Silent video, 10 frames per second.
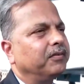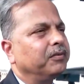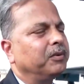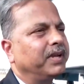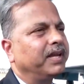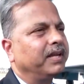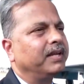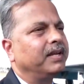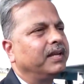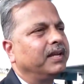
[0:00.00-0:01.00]
we will
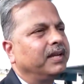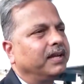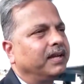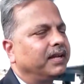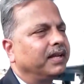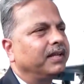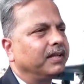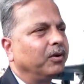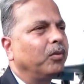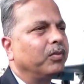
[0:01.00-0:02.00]
be hitting
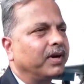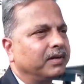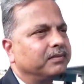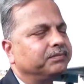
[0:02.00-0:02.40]
the home run.